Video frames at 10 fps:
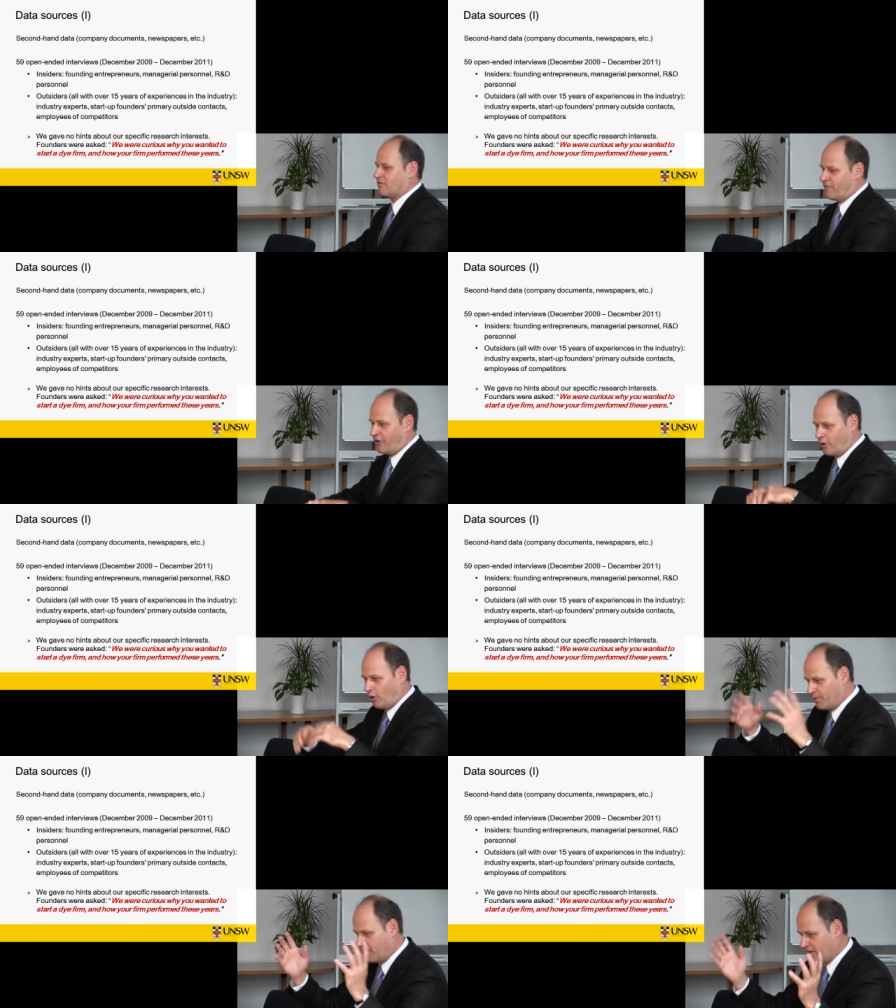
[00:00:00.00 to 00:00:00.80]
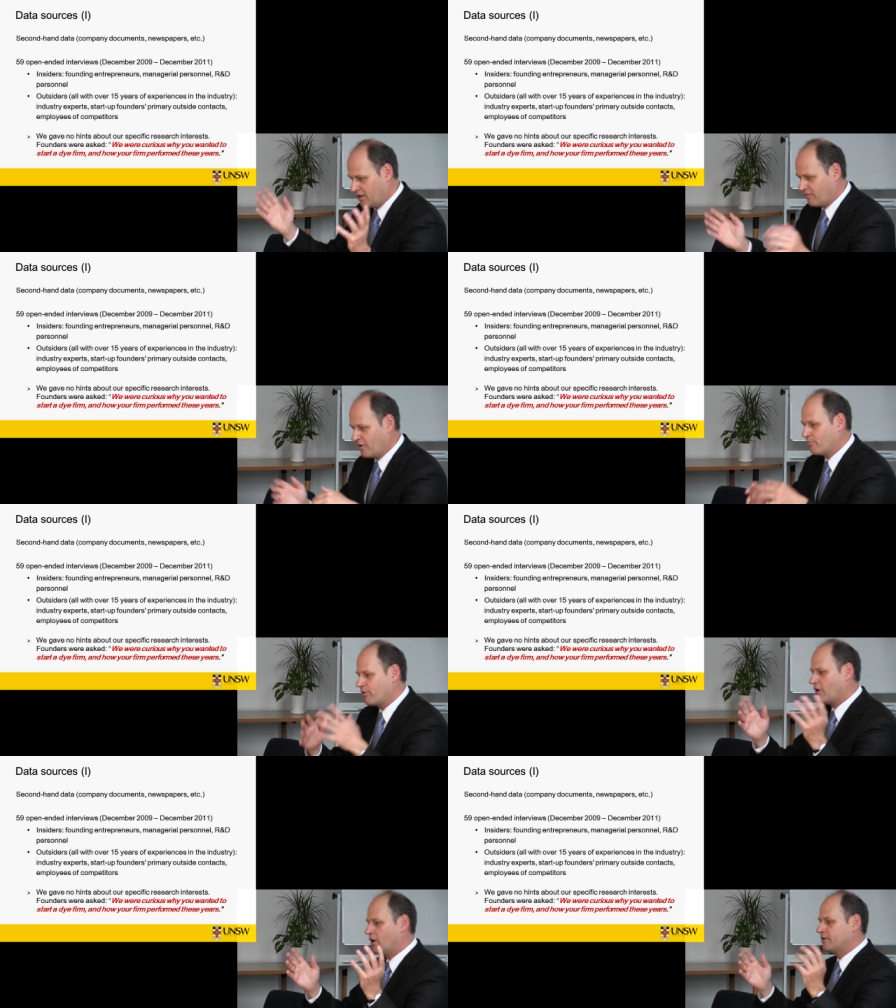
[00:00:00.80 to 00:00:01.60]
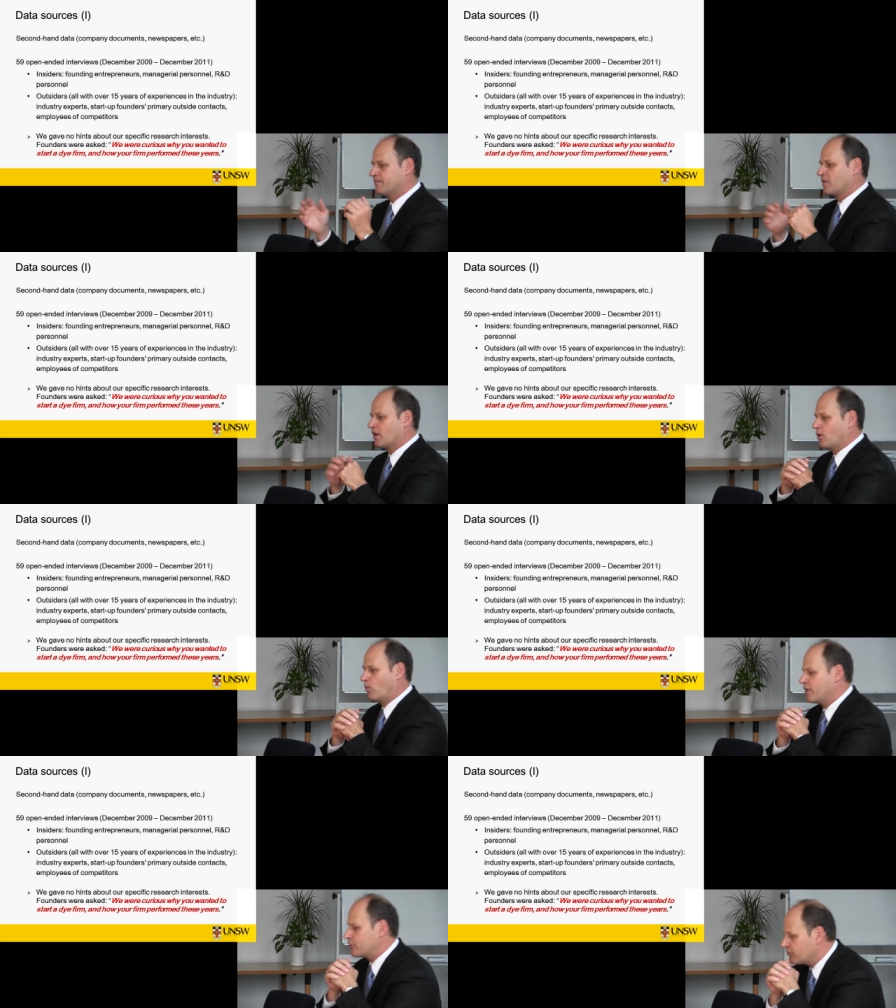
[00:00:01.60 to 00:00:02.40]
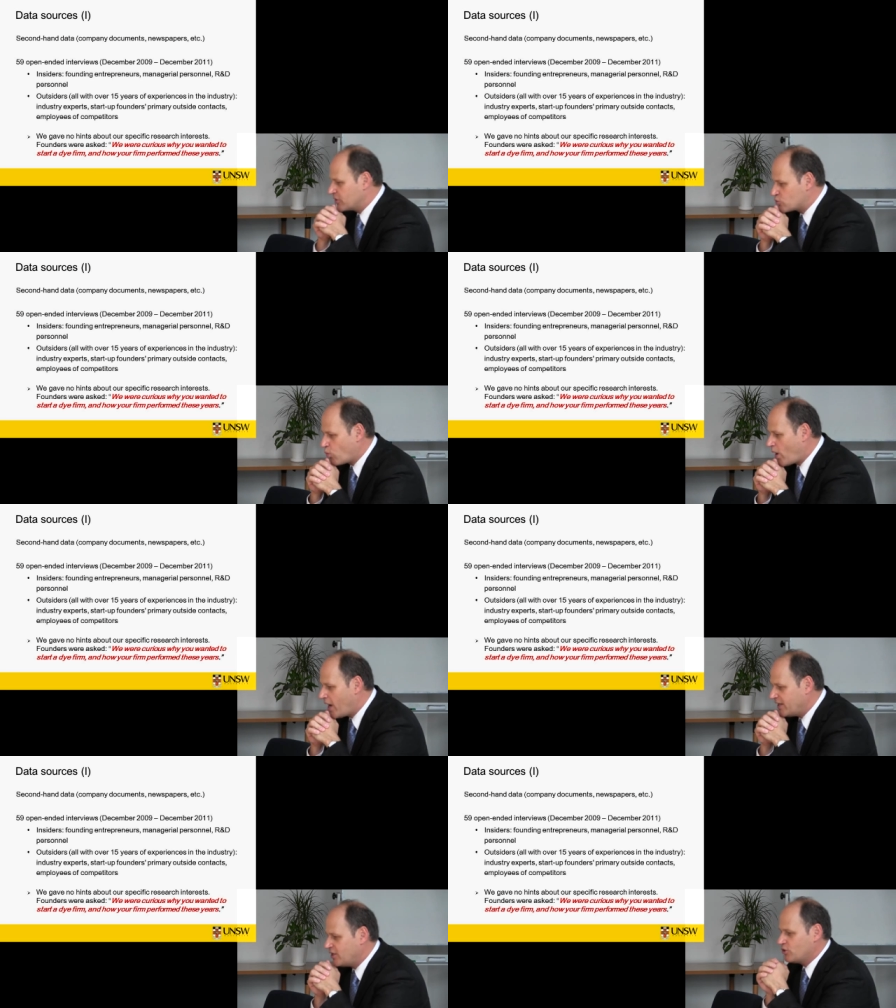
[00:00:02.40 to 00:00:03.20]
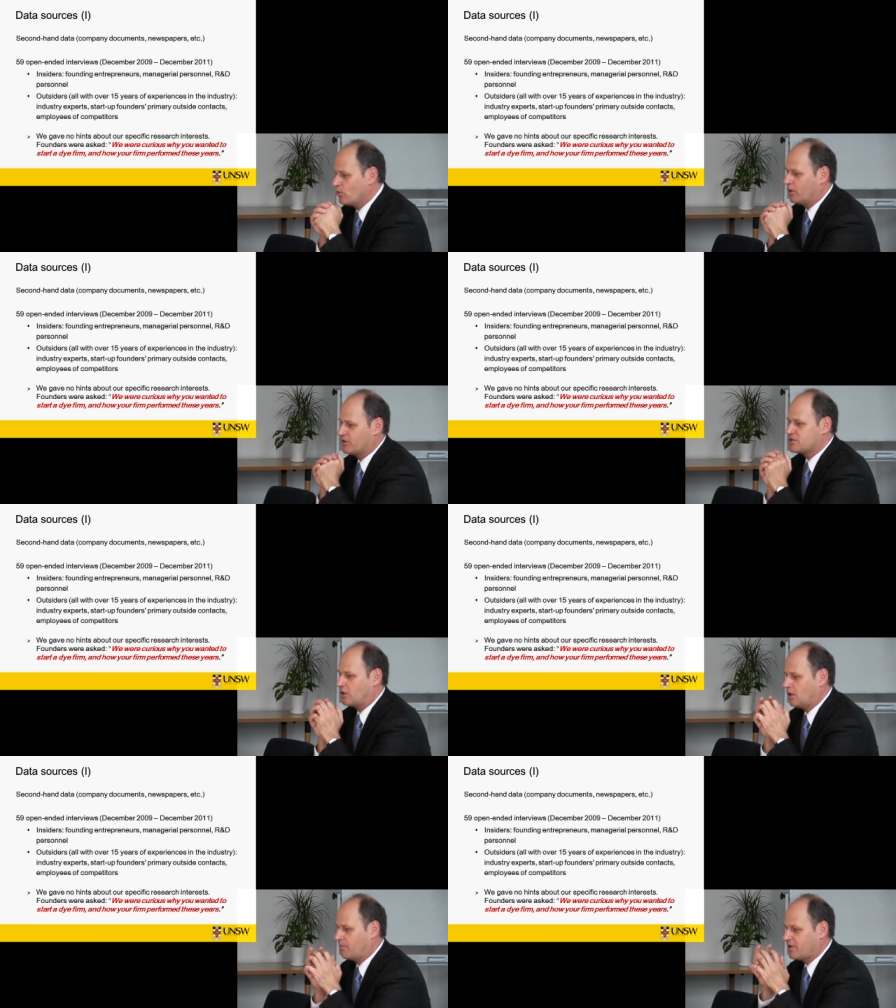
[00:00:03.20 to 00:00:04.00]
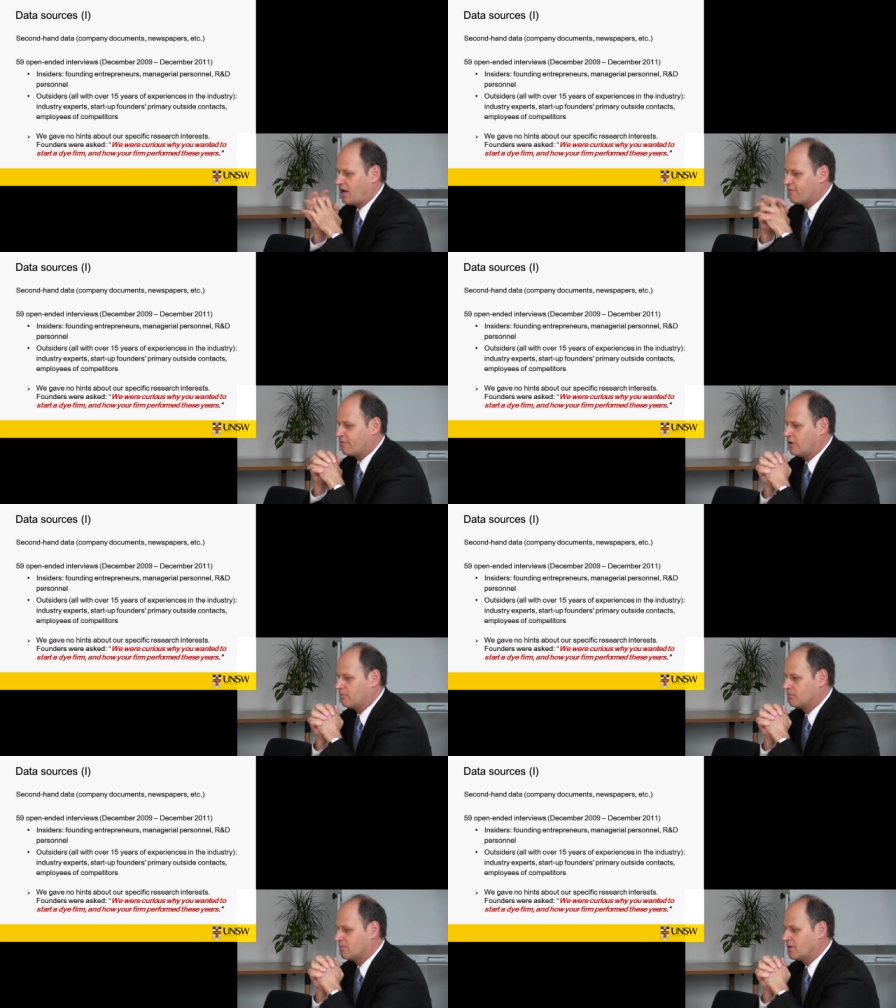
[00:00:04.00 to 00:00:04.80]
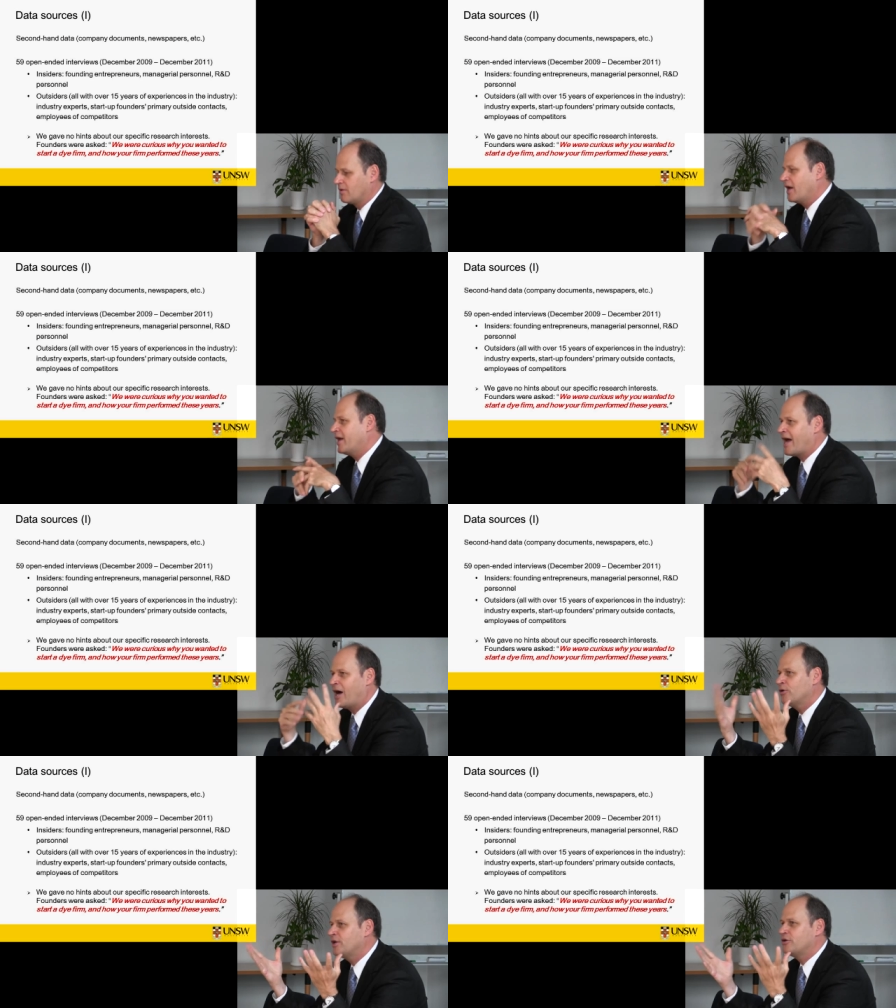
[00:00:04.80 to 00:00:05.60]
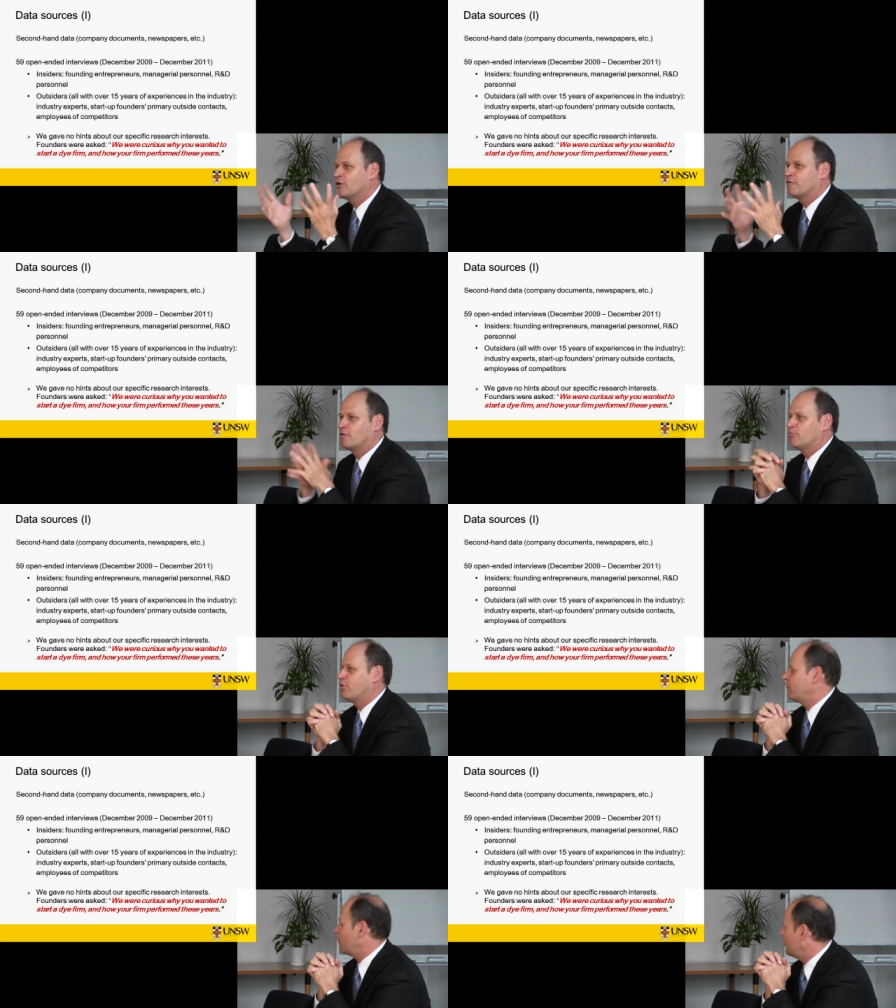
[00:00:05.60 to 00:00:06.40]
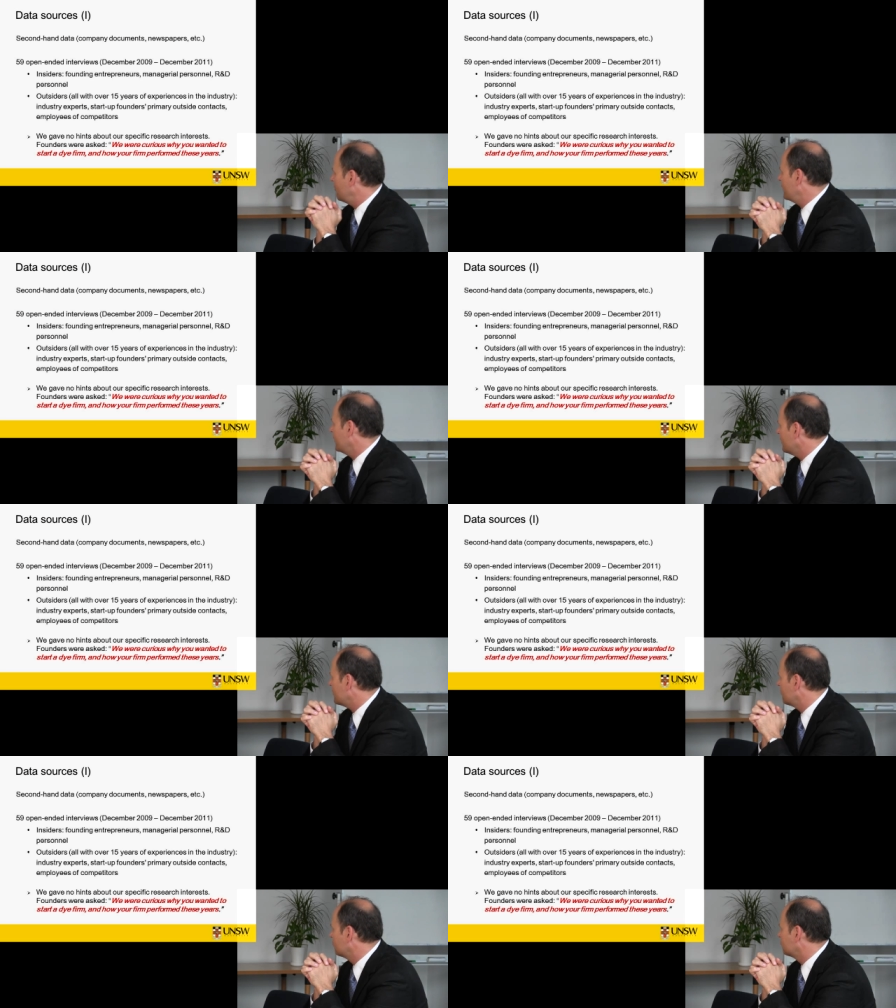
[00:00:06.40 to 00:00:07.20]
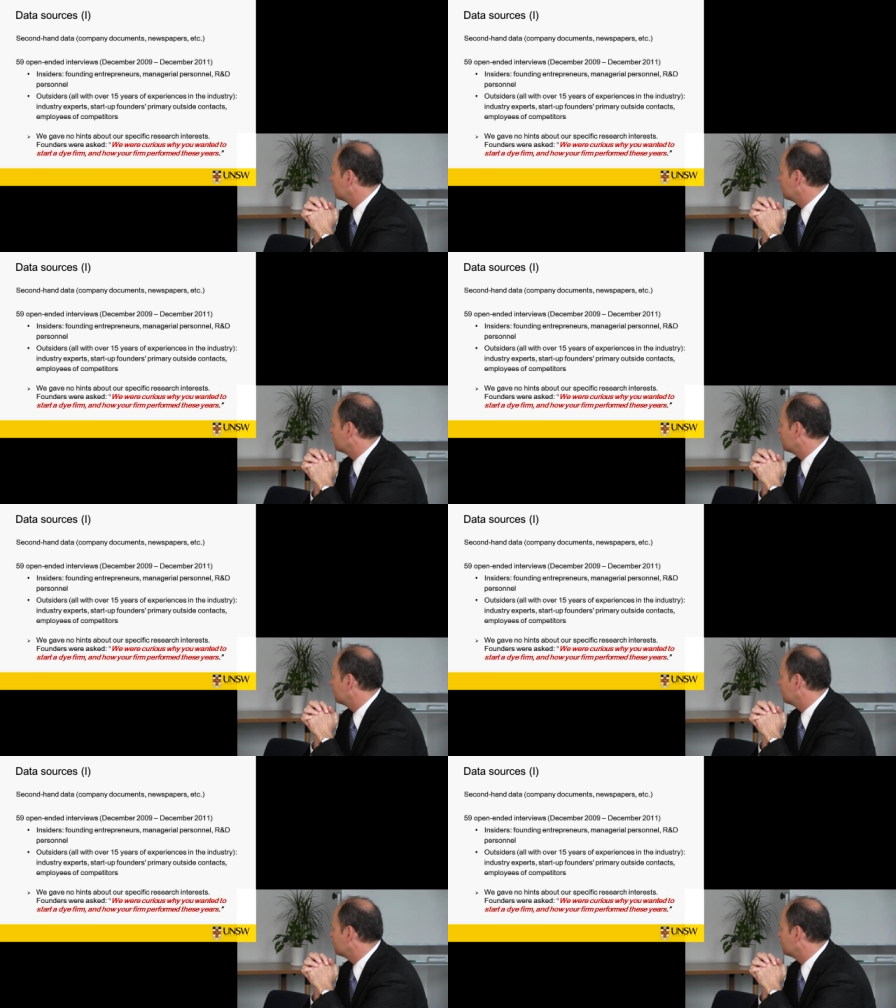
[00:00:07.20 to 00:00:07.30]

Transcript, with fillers: very open-ended and very broad. We are curious, why did you want to start up a dye firm, and how did your firm perform over the years?